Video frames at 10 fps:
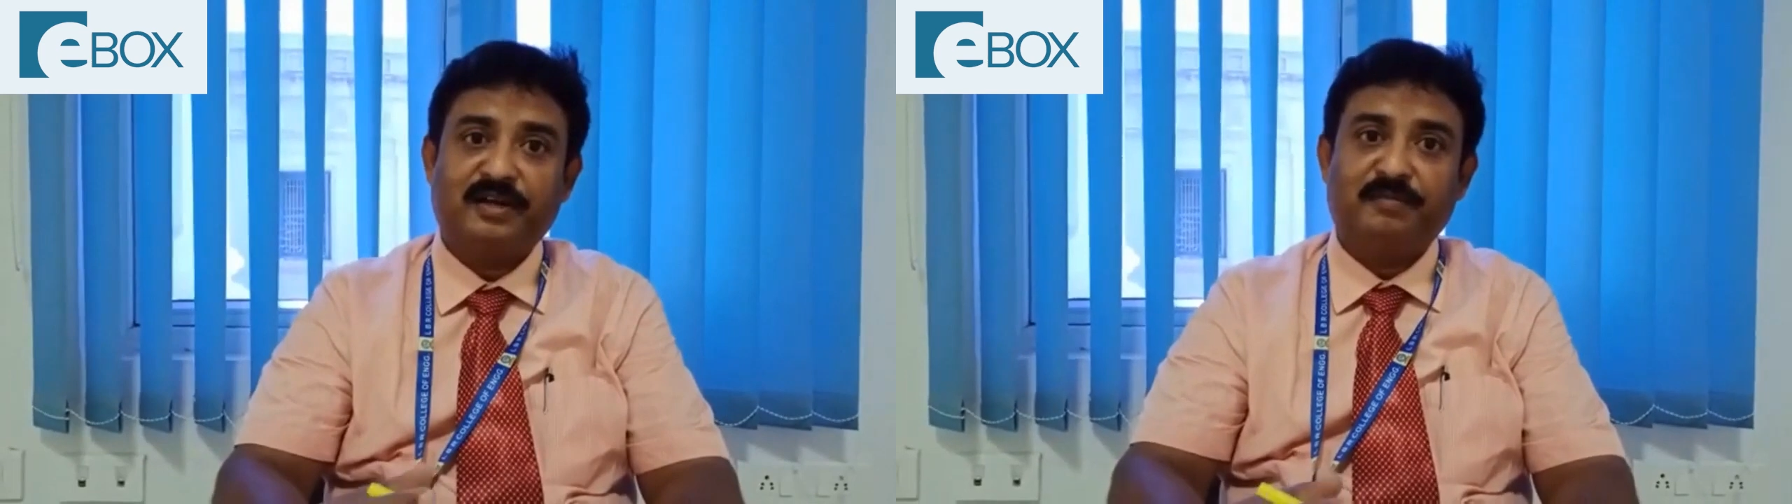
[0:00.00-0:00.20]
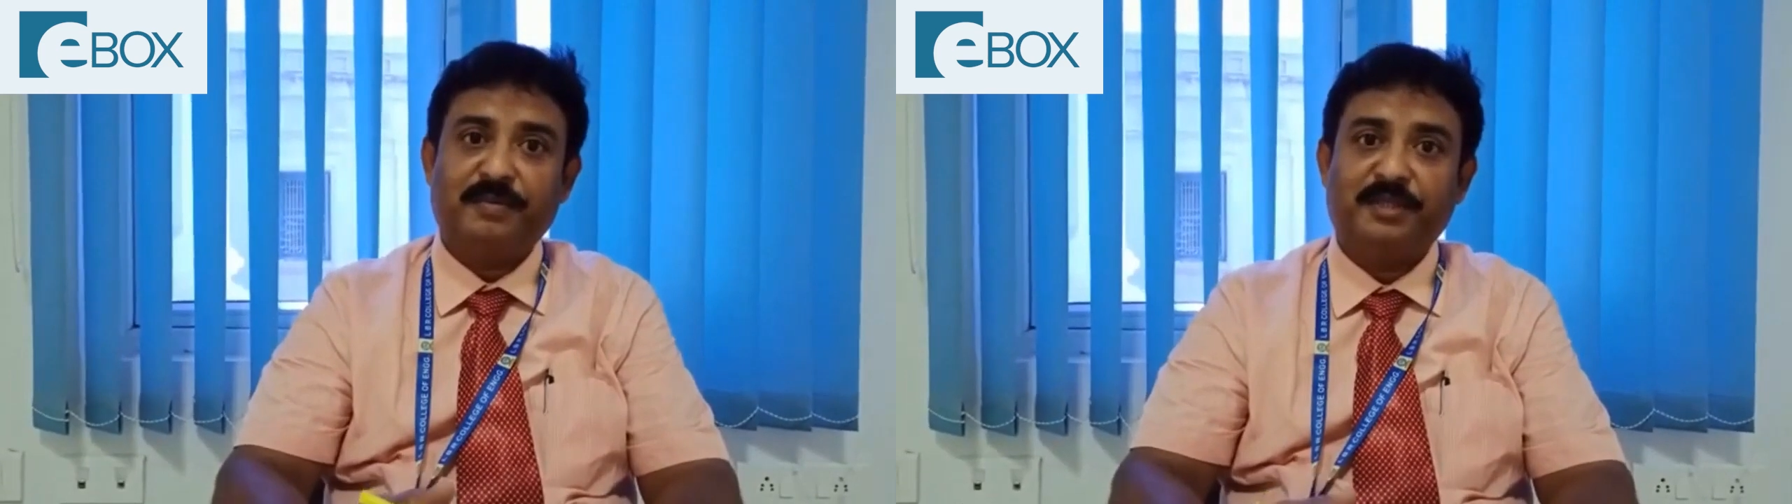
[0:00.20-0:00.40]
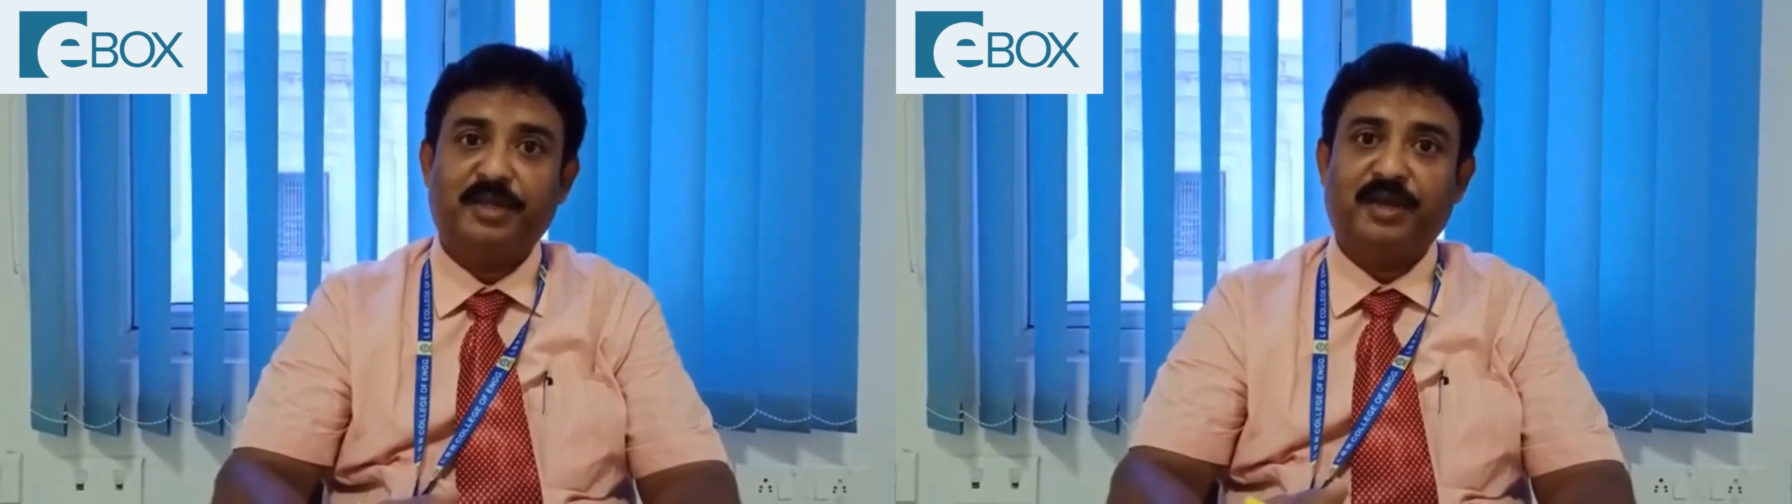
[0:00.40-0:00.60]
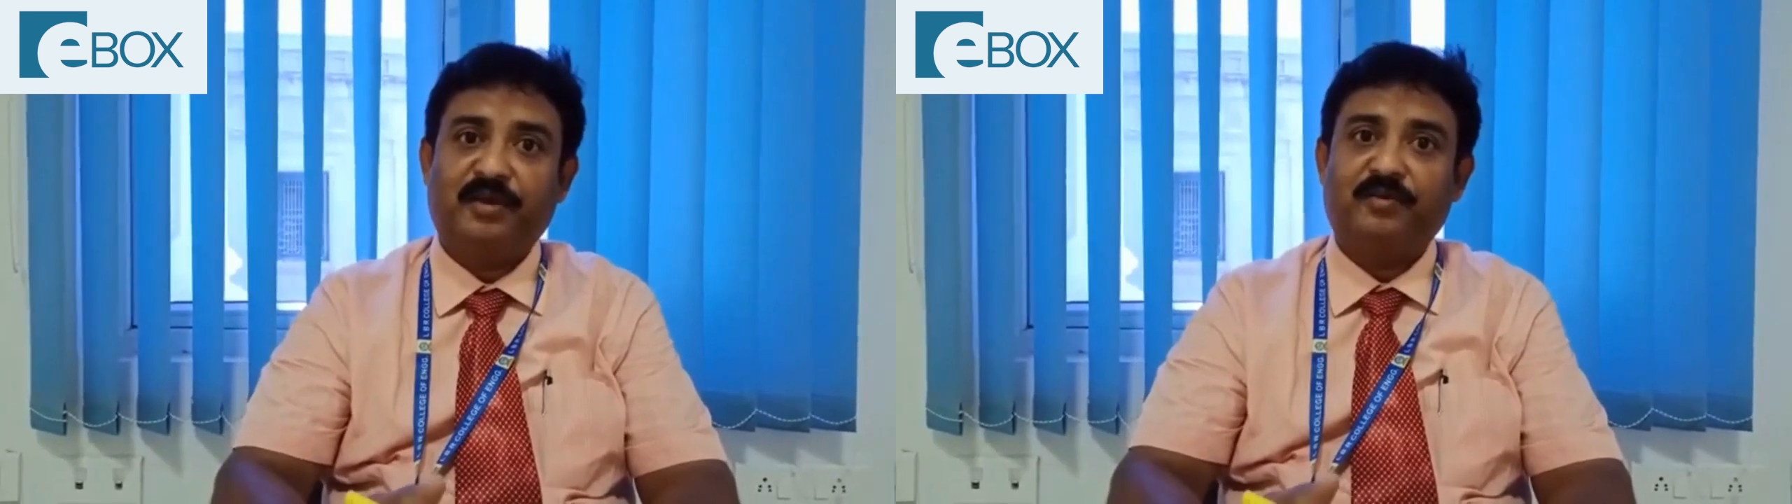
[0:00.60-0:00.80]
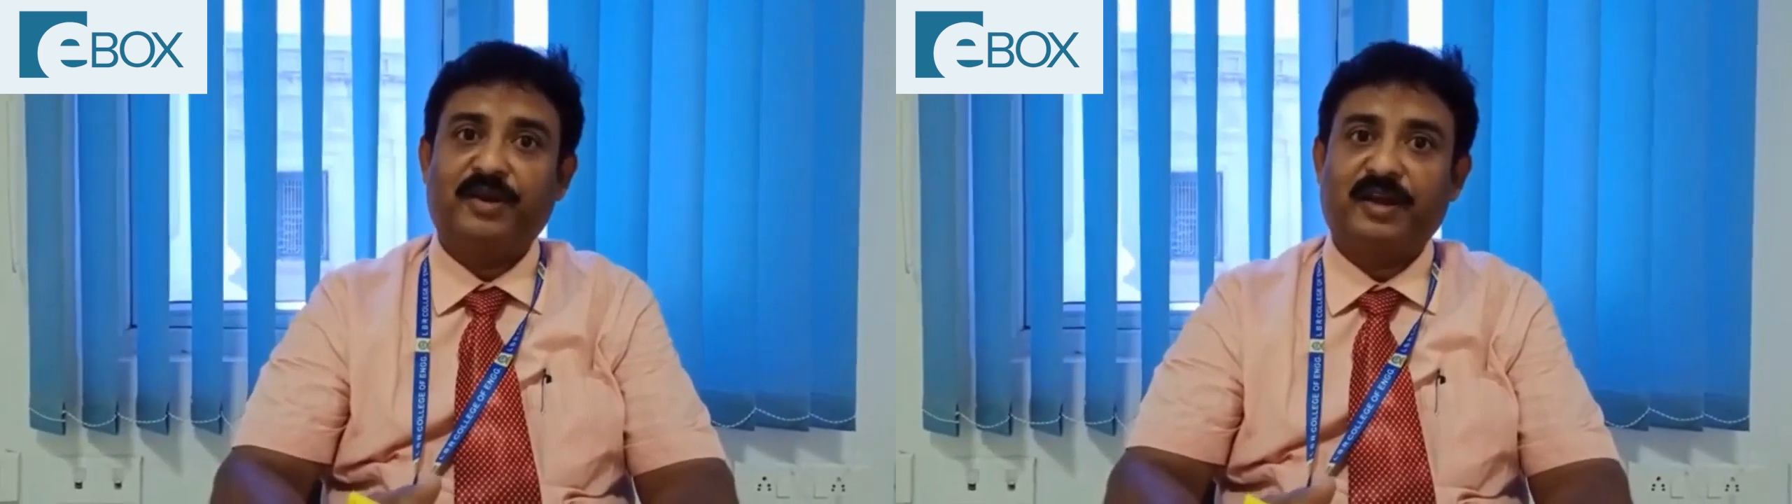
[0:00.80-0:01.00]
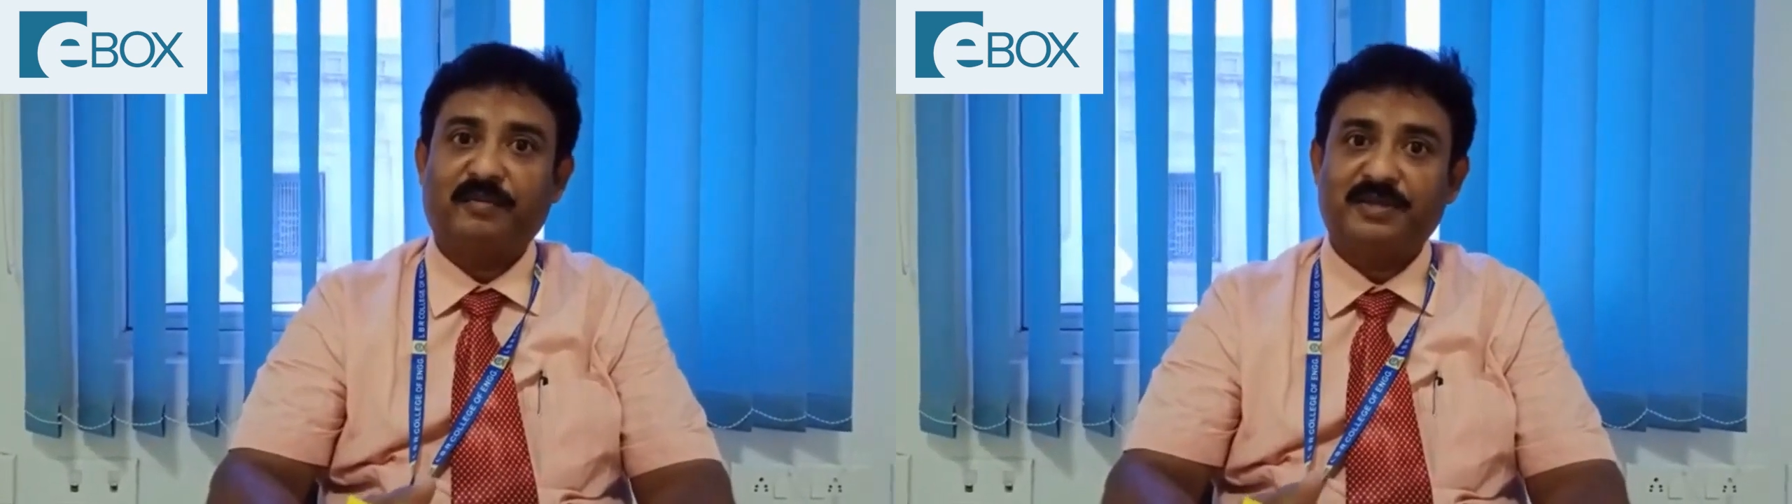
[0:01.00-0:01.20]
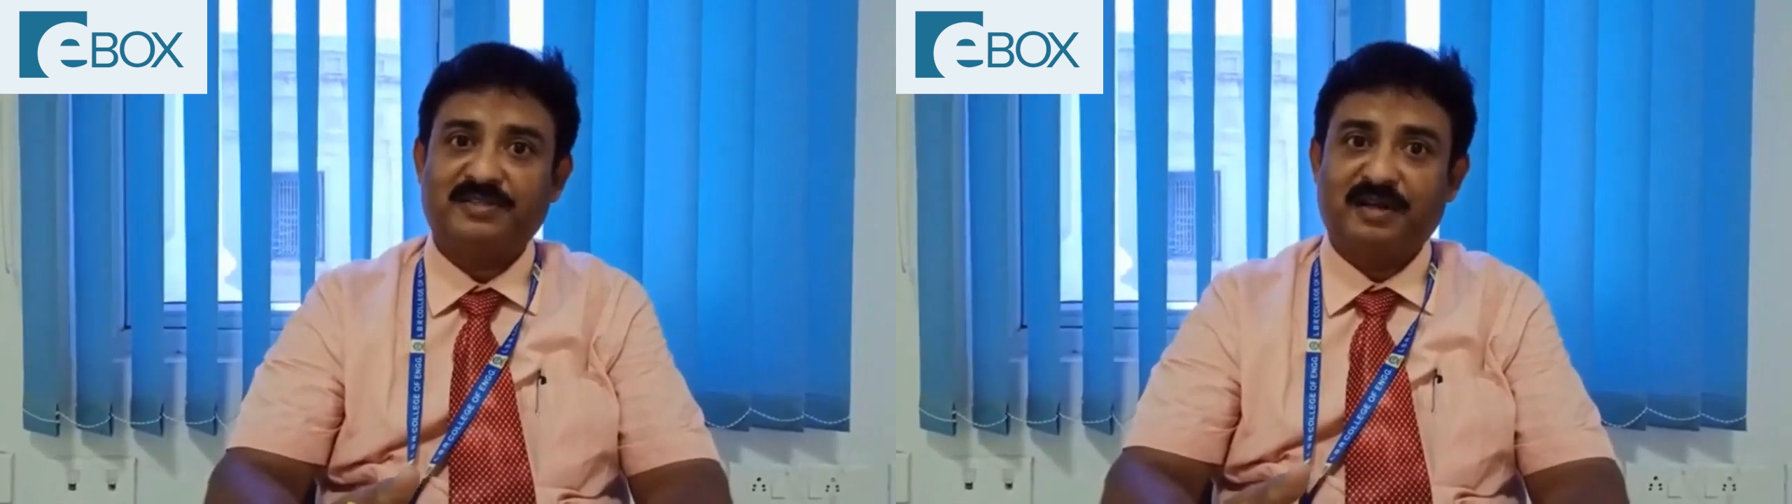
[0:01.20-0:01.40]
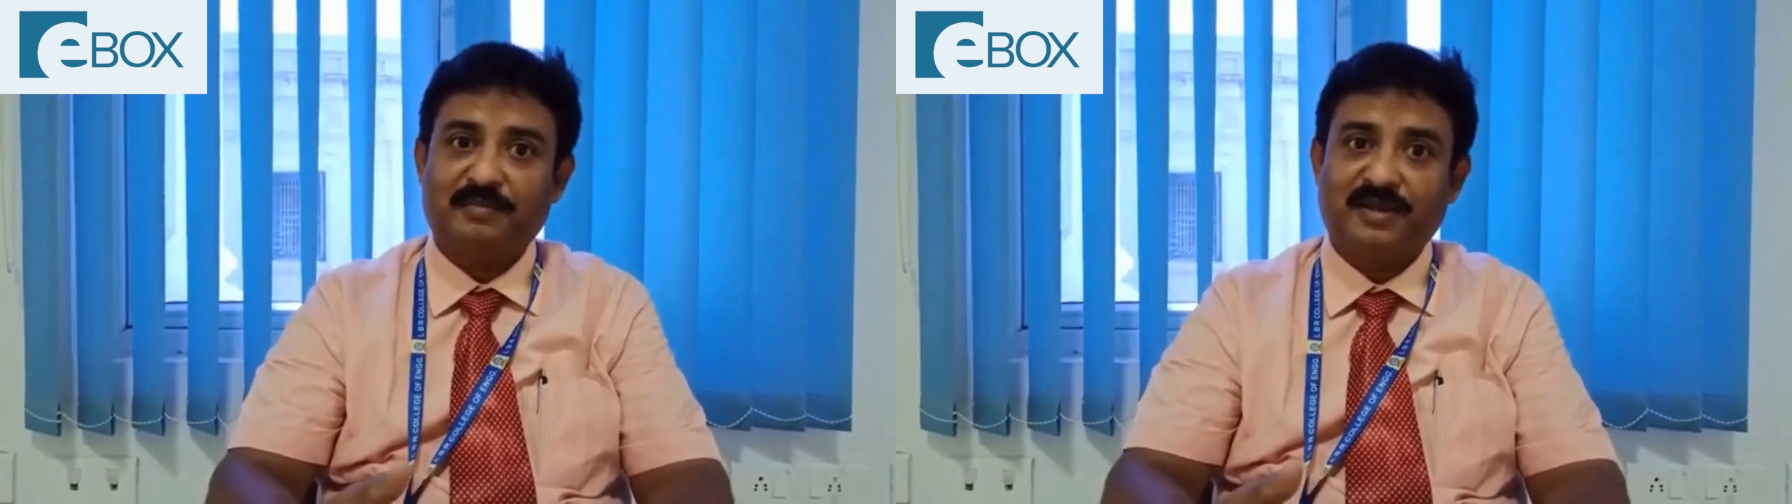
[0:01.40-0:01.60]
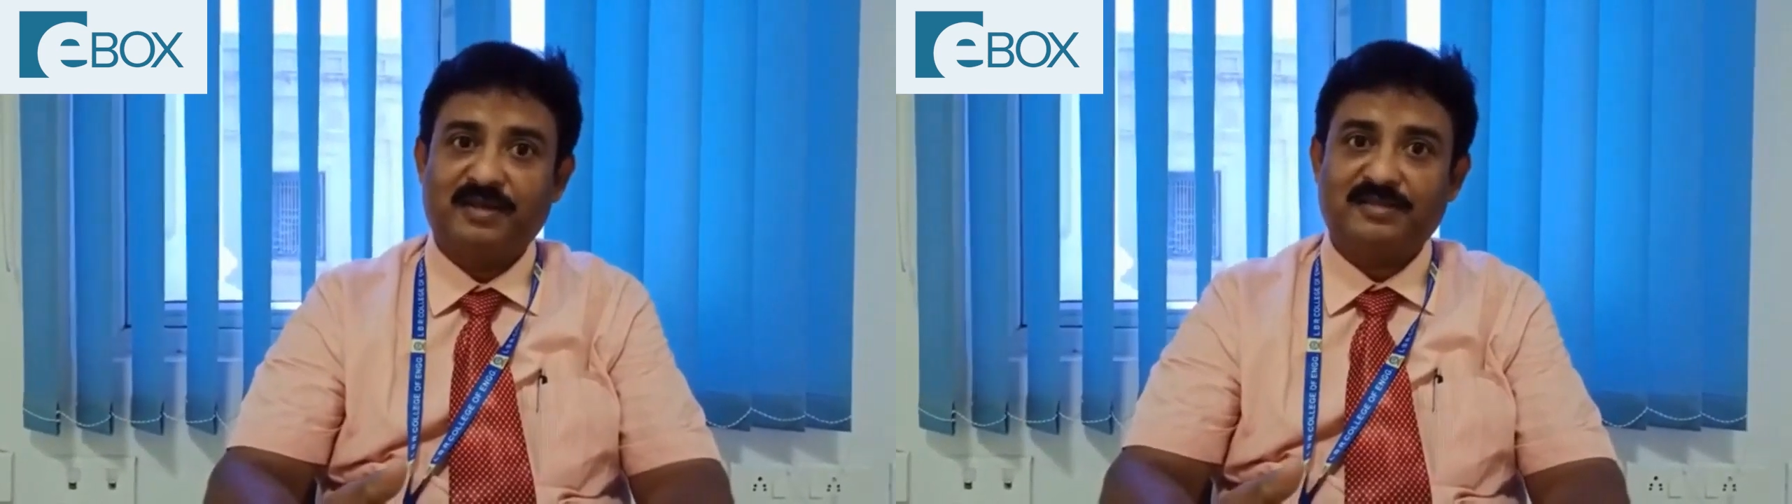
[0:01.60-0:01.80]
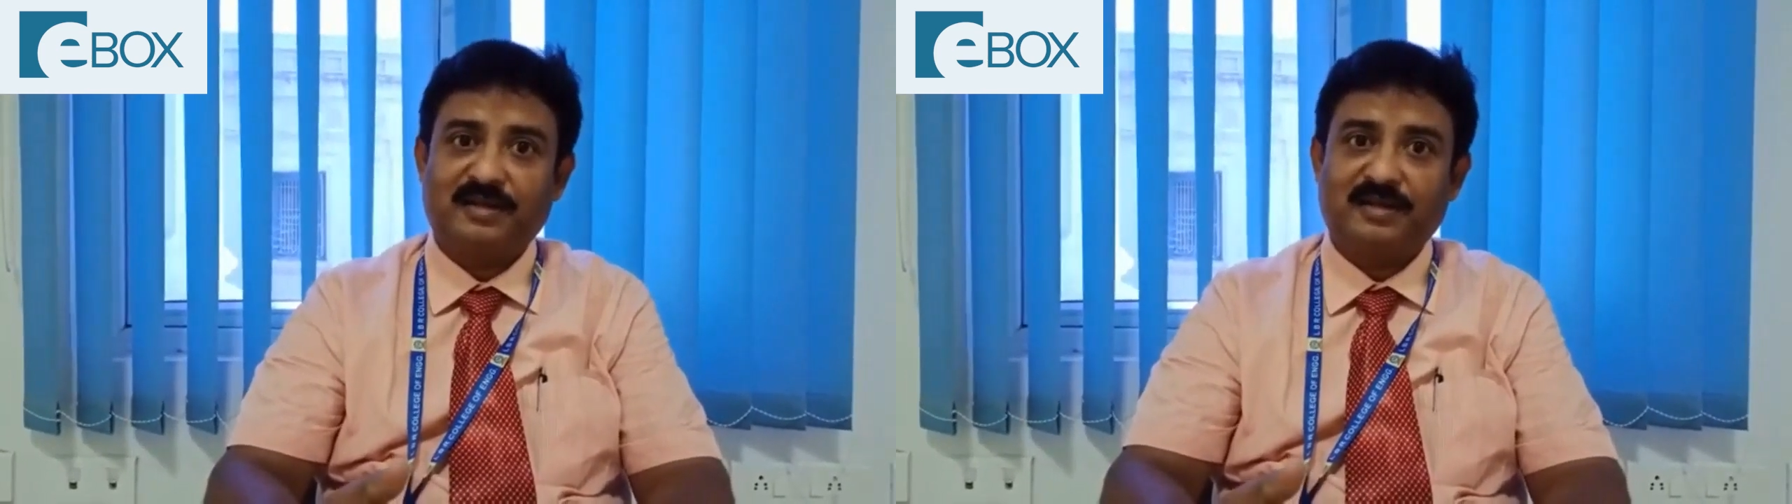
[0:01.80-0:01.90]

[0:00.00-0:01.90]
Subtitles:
it may be your academic syllabus